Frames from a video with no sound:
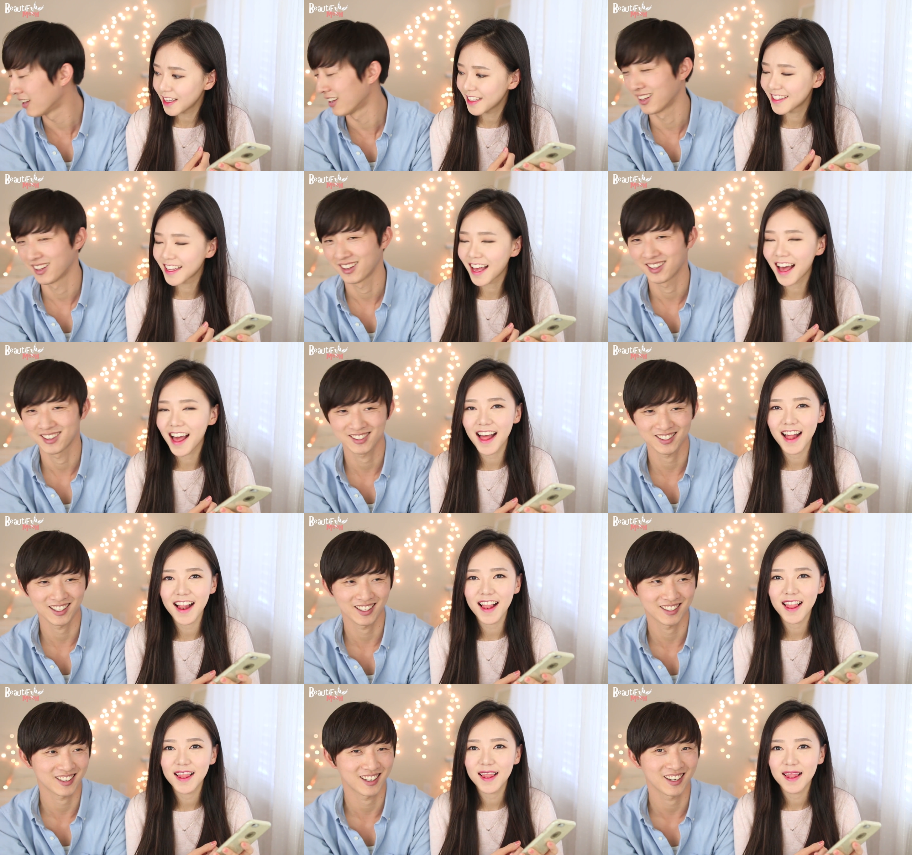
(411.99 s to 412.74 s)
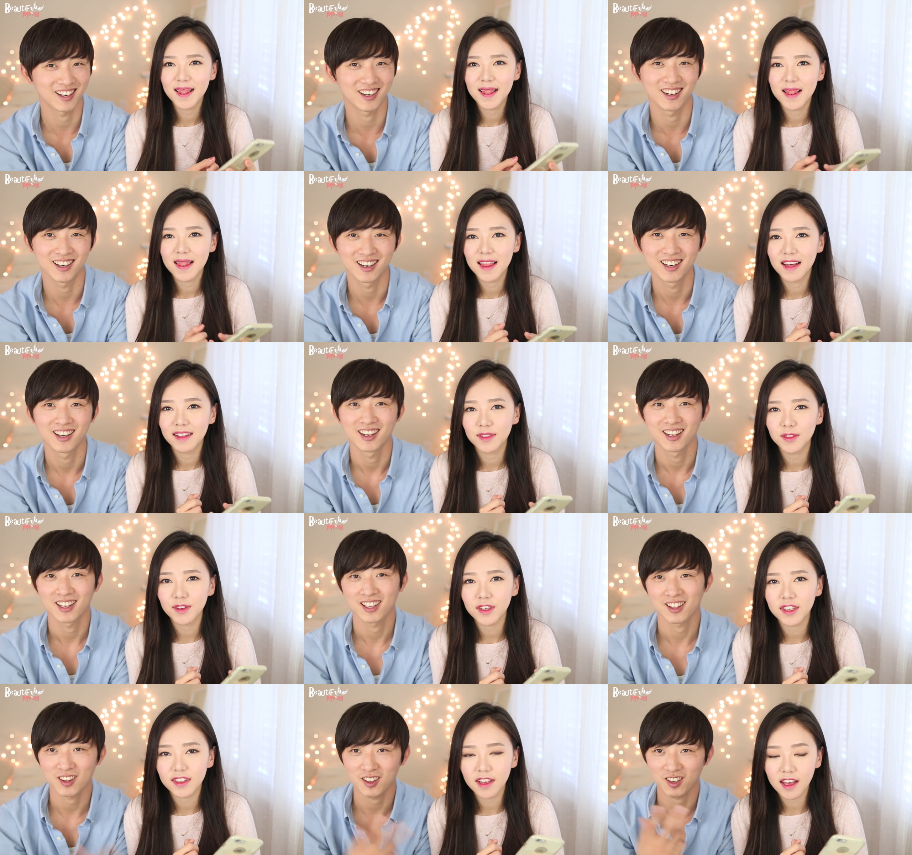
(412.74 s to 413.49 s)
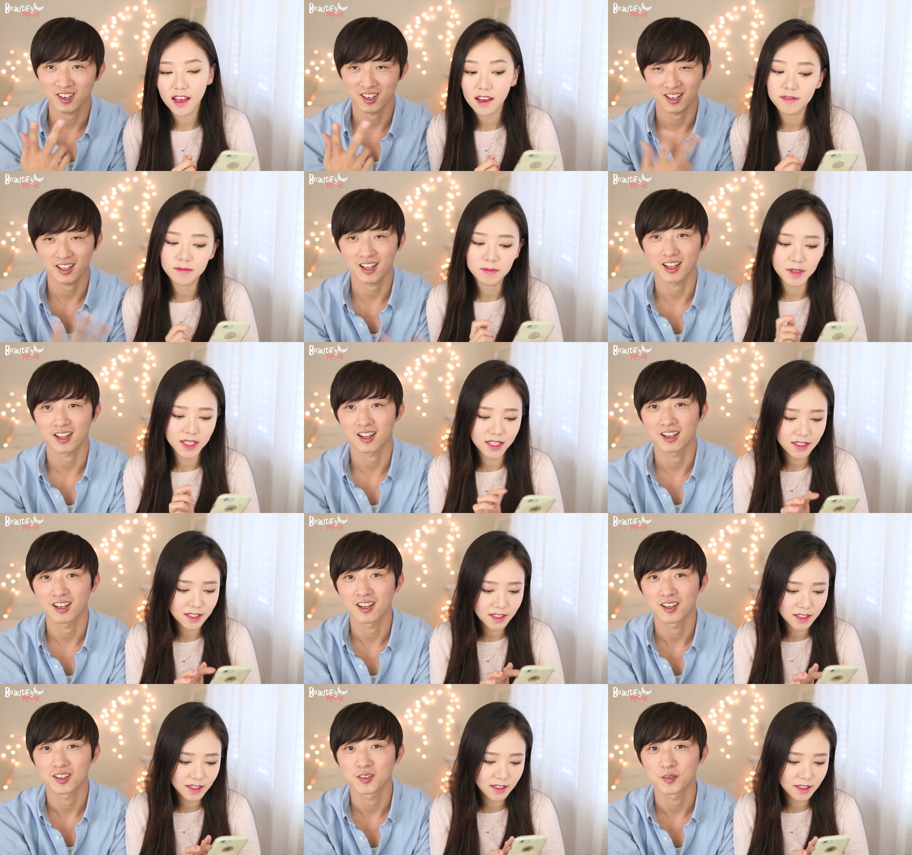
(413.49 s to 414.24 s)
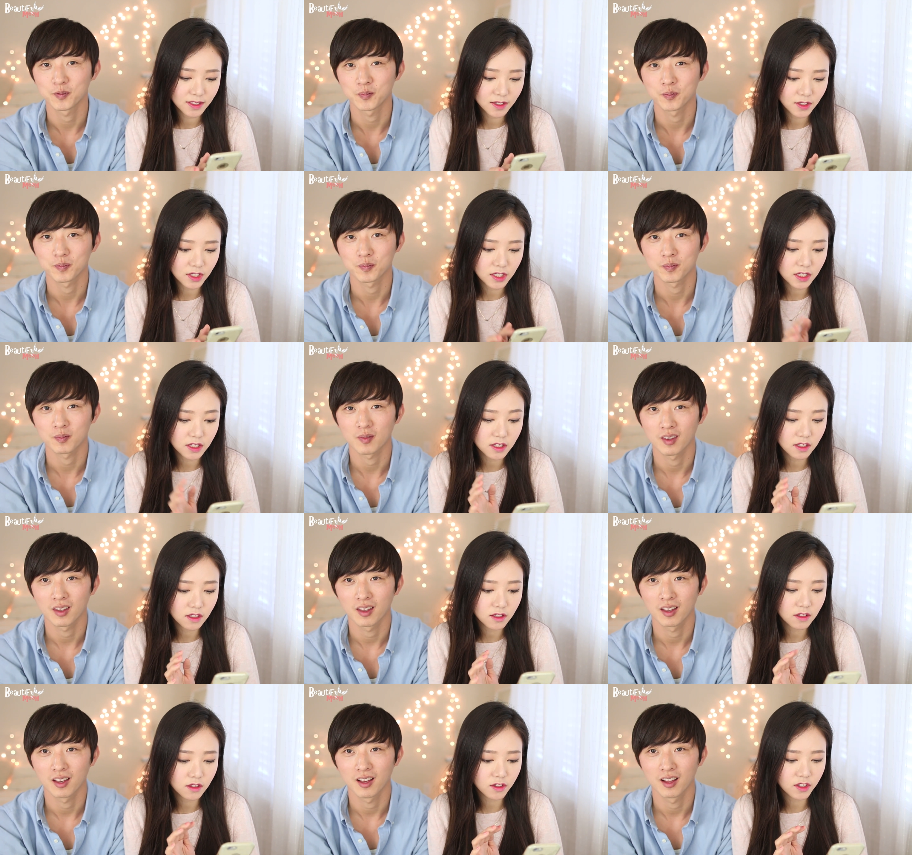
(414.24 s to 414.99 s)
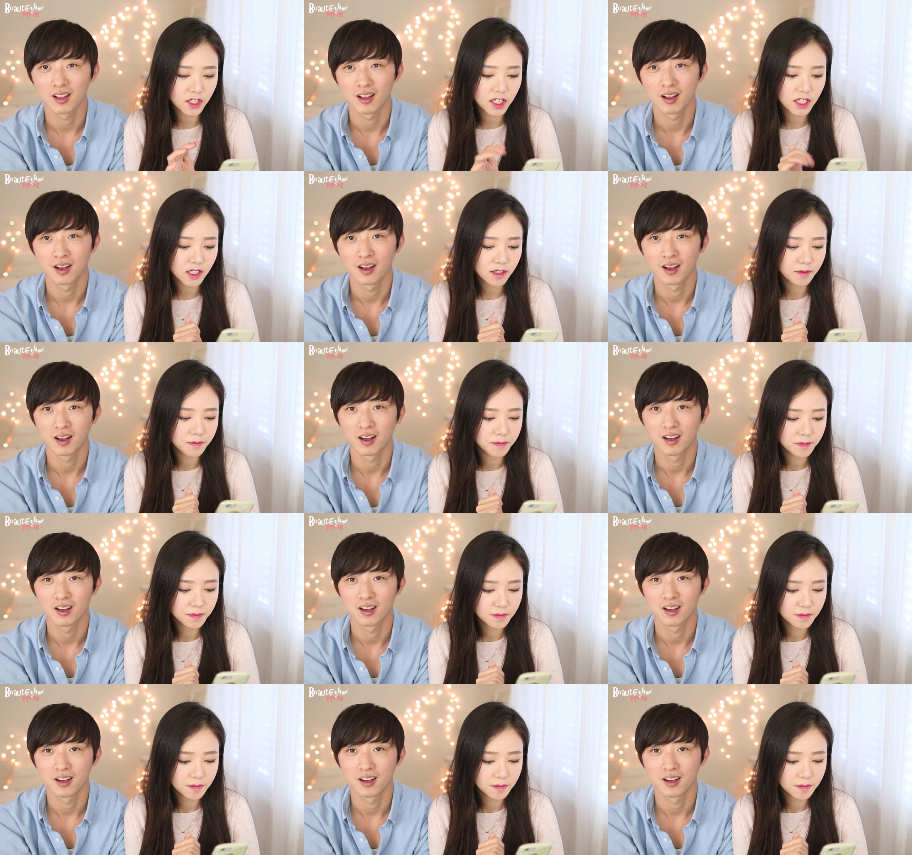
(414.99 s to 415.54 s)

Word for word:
Speaker 1: Three and a half yeah. months. So he's still three.